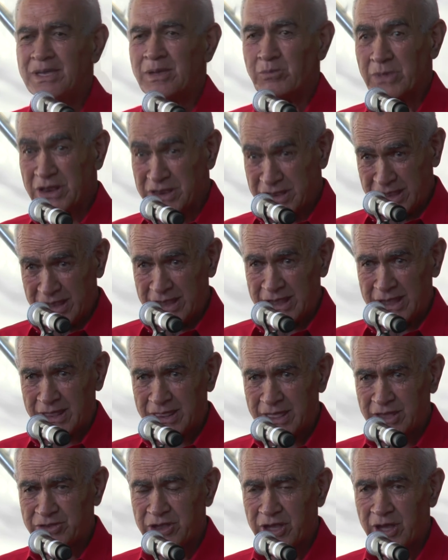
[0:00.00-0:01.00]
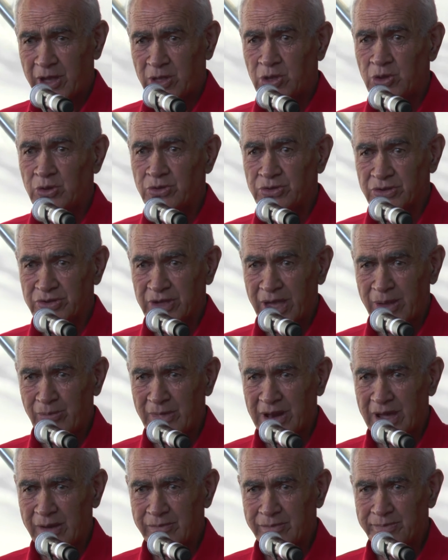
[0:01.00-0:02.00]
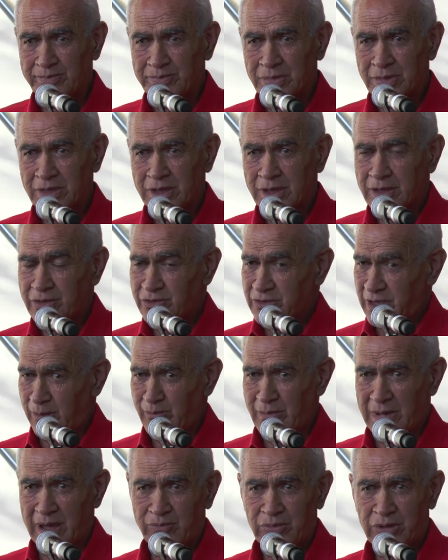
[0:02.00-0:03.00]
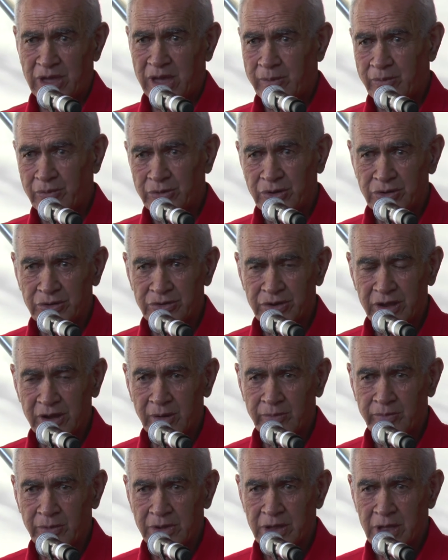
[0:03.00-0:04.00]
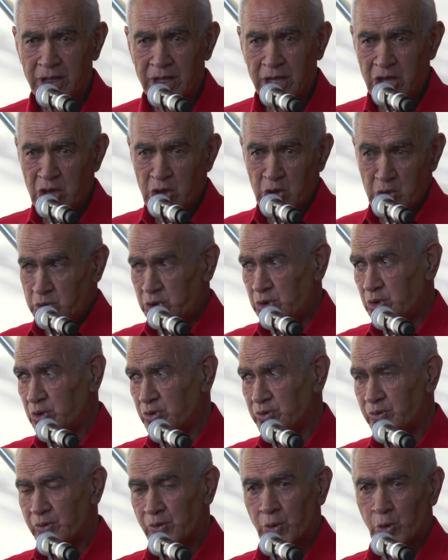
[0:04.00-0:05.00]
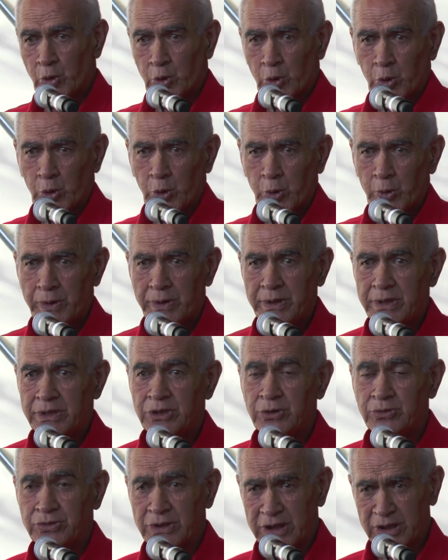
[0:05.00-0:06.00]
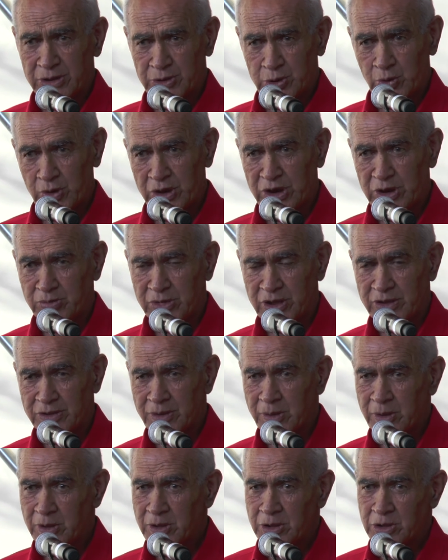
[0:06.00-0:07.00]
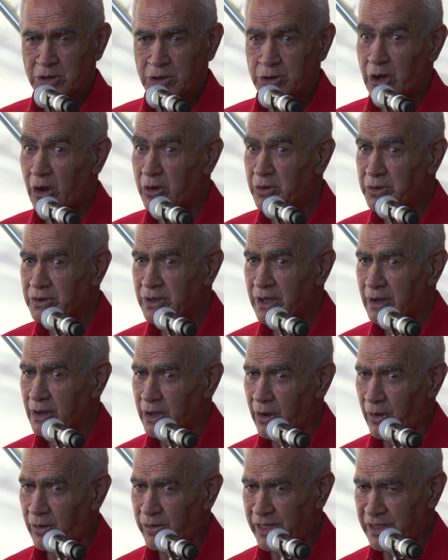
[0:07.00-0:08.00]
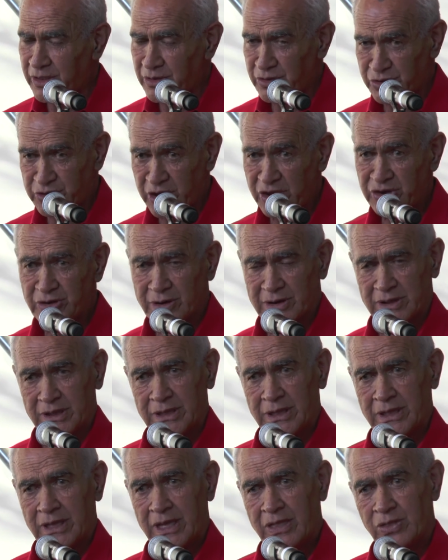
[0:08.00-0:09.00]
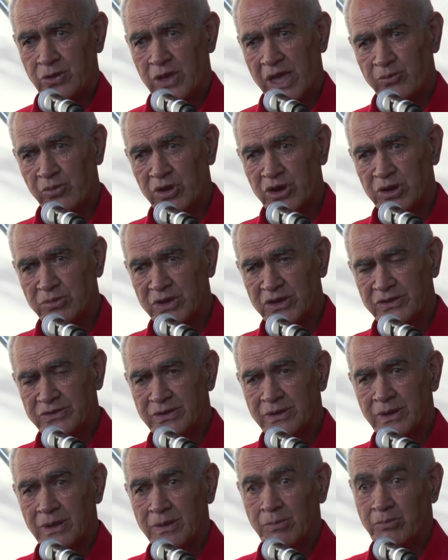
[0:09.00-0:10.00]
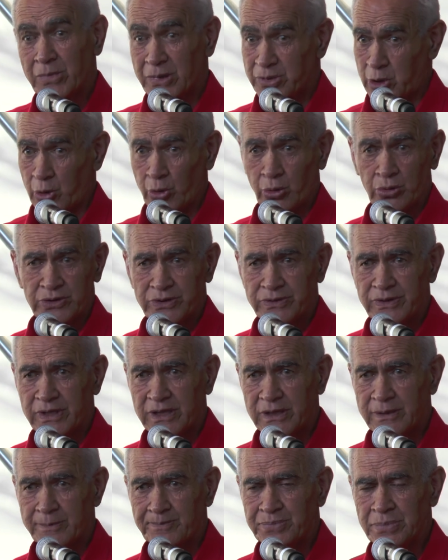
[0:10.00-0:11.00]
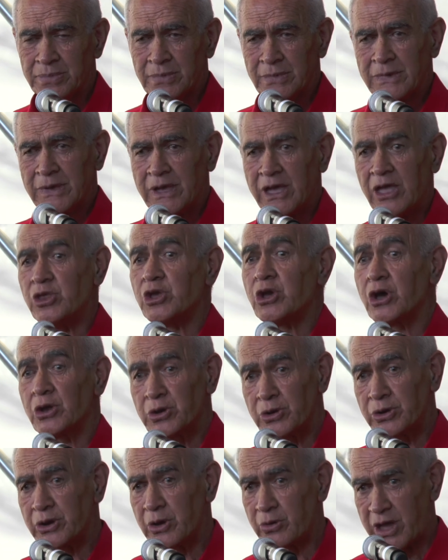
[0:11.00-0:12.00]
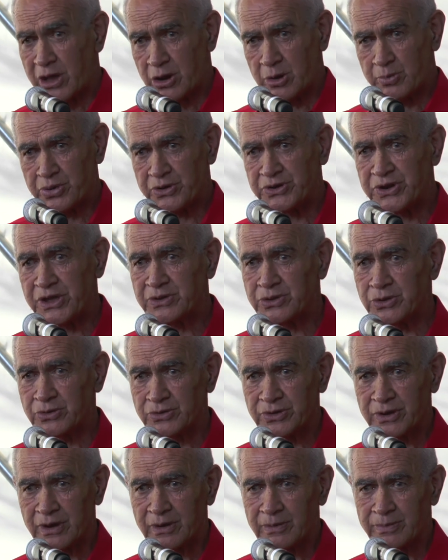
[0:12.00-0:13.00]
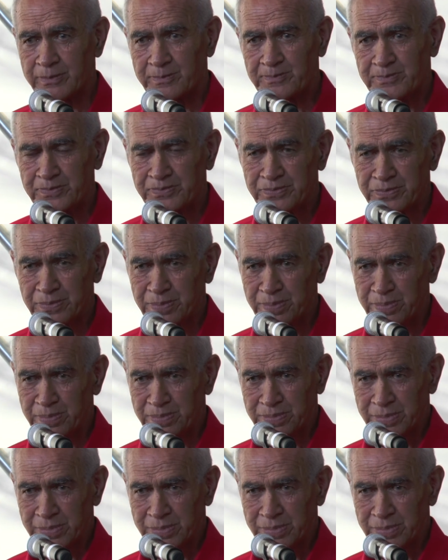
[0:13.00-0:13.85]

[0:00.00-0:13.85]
But yeah, that's how you use the same love. Same love you have for yourself, use for use against your enemies. You don't go intentionally to have enemies, but they're always there. And you've got to know how to protect yourself. Hmm.